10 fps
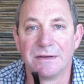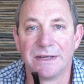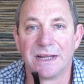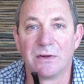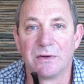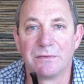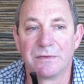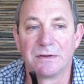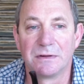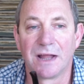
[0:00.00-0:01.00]

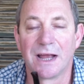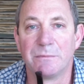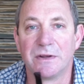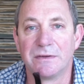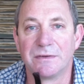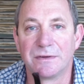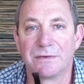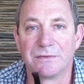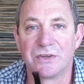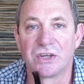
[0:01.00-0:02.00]
yellow lime
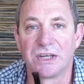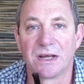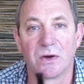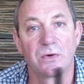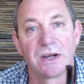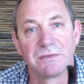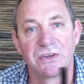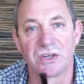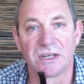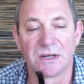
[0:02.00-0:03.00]
Virginia or red
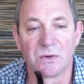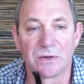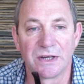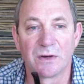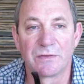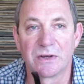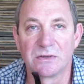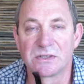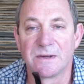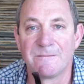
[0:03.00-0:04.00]
Virginia or any of those